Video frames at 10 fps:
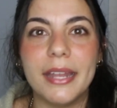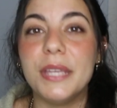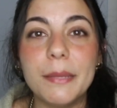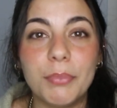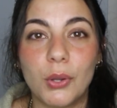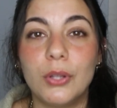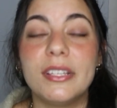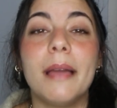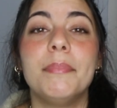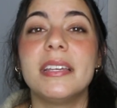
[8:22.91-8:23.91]
Be bold
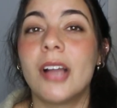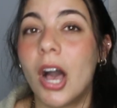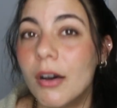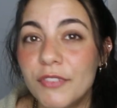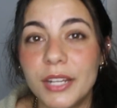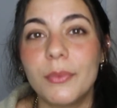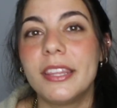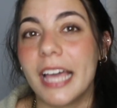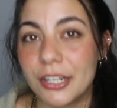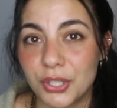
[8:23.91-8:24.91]
and be confident with
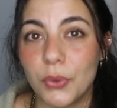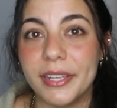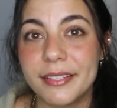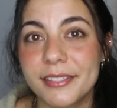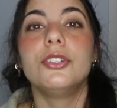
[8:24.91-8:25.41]
that choice.